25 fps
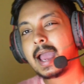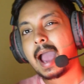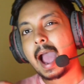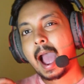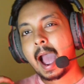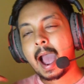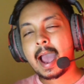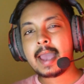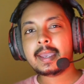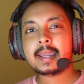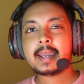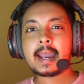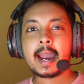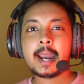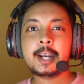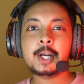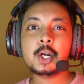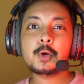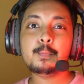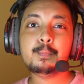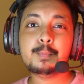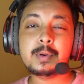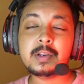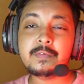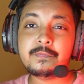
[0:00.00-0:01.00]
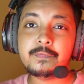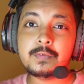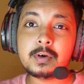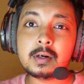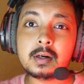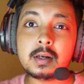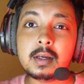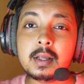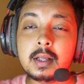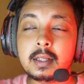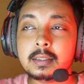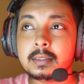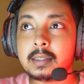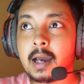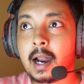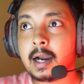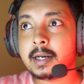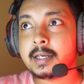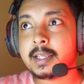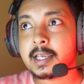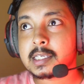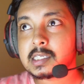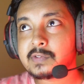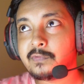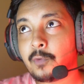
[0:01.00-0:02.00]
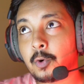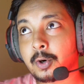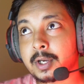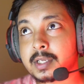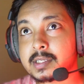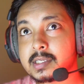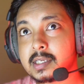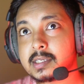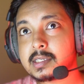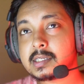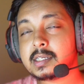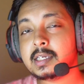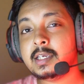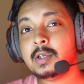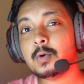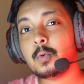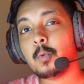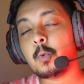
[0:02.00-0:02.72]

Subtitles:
I kind of prefer the RTX 4060